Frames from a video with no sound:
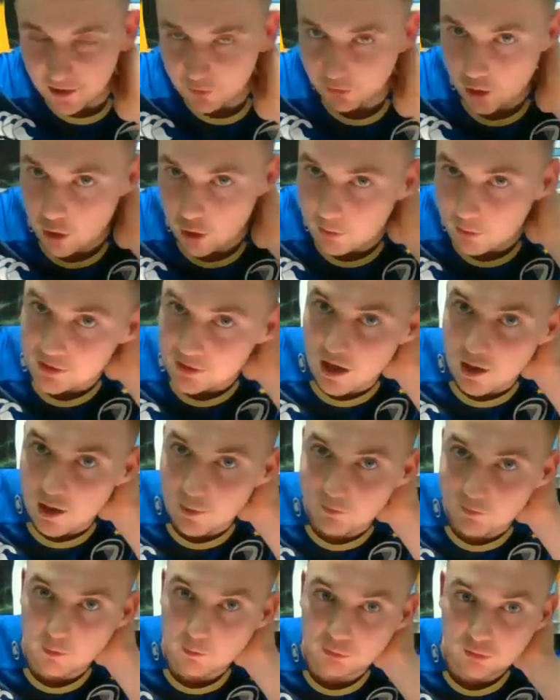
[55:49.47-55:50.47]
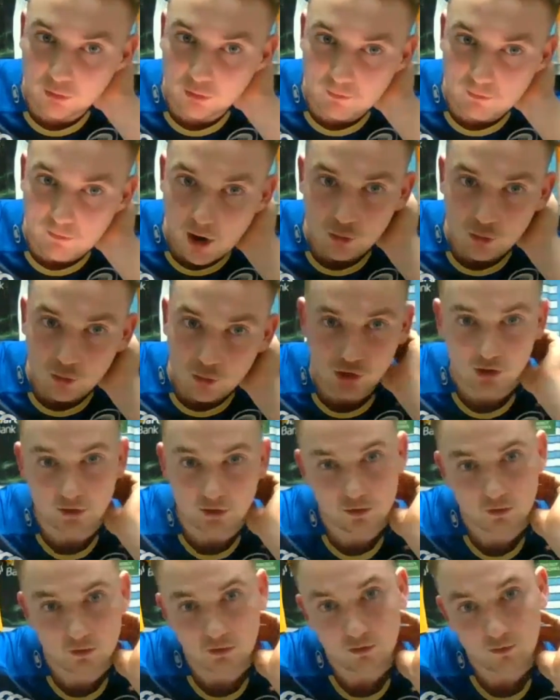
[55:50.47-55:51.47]
Grenoble's up for
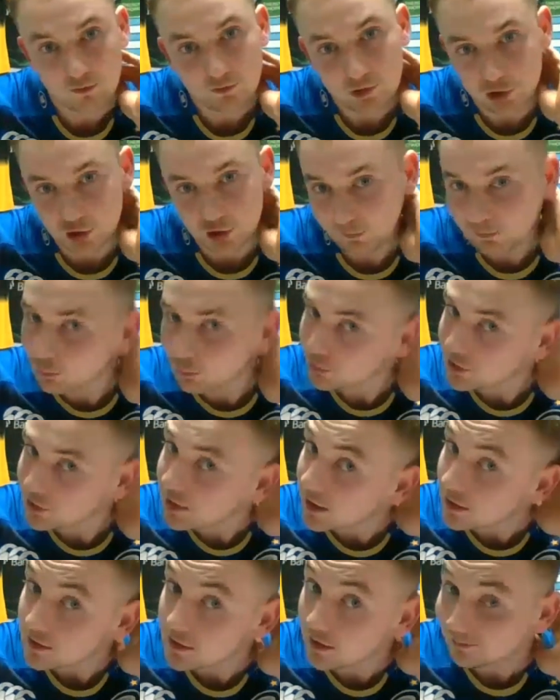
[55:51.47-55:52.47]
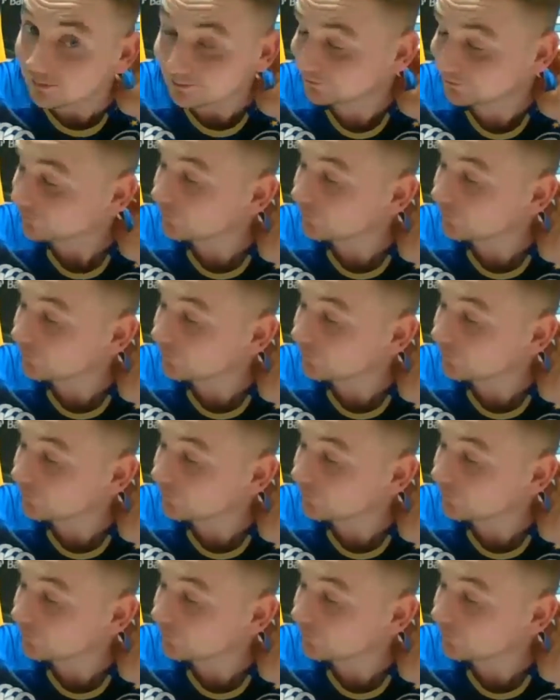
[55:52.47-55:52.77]
promotion to top 14 next year.